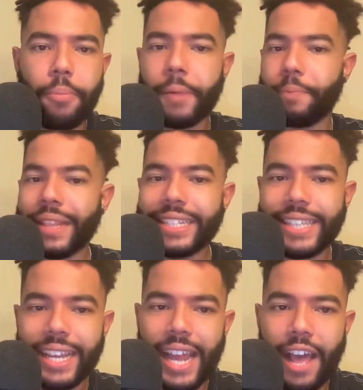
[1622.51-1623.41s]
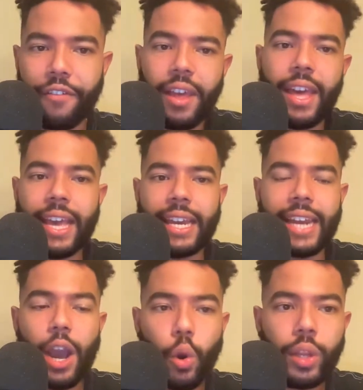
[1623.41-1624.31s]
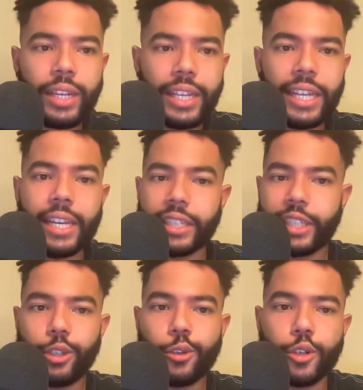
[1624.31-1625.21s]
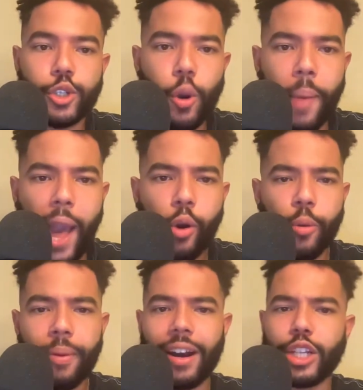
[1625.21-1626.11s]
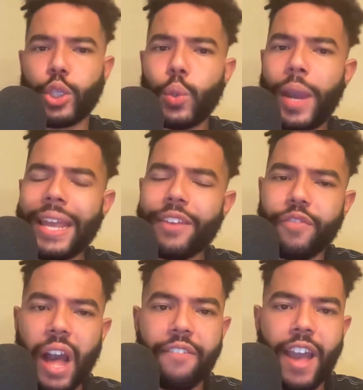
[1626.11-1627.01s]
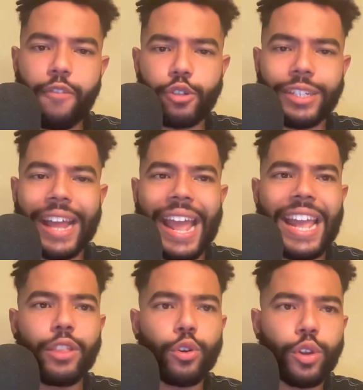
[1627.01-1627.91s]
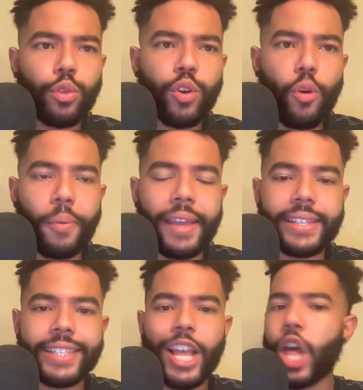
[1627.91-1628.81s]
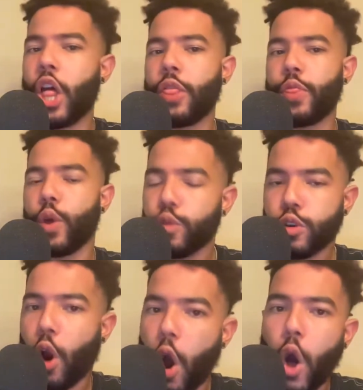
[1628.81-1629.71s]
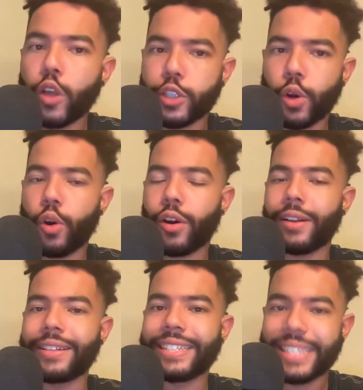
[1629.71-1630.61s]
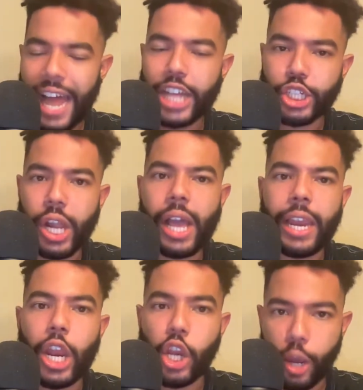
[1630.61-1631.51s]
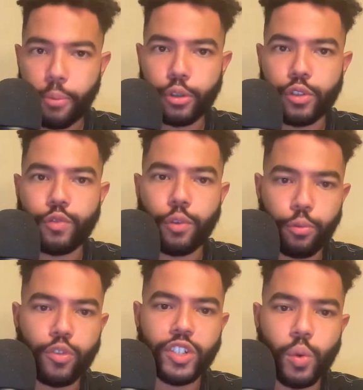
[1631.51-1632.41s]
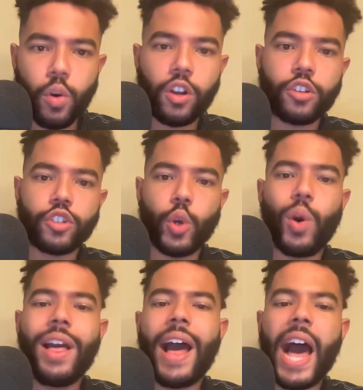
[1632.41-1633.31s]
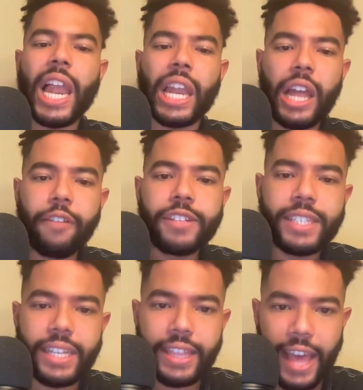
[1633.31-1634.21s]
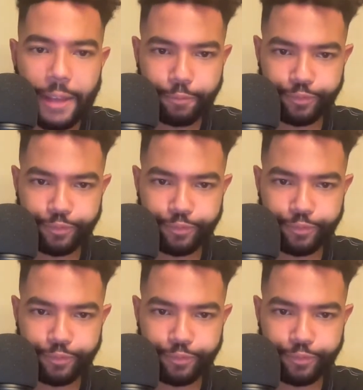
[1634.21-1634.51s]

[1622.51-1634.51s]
But in the second half, not only did he continue to show power, but a 285 average and an 833 OPS. Those are all star slash line numbers from Christian Walker. So I love to see that.